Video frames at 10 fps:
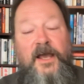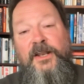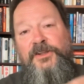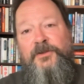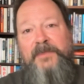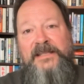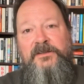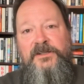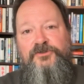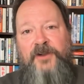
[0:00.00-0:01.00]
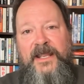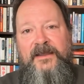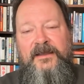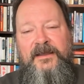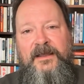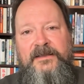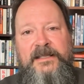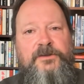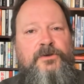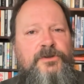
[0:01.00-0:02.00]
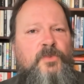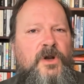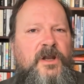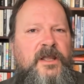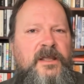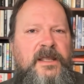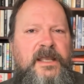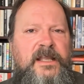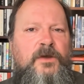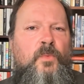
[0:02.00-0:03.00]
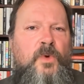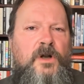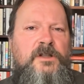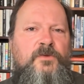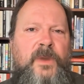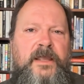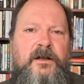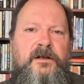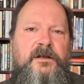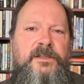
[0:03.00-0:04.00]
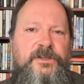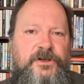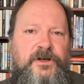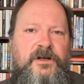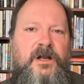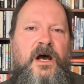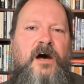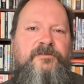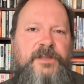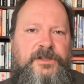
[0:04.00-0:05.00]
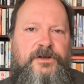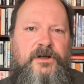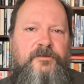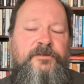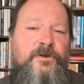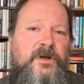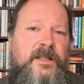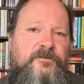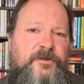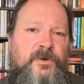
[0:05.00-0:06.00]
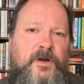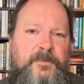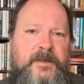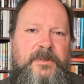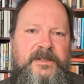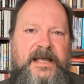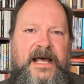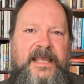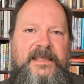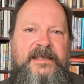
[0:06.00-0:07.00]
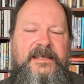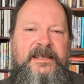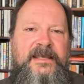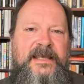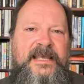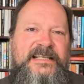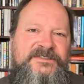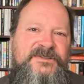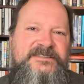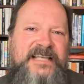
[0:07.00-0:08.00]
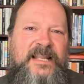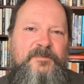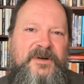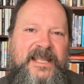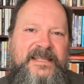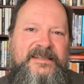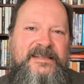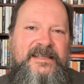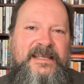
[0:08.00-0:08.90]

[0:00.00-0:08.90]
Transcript: Another mental trick that could work in a world where year after year fewer and fewer people die is to celebrate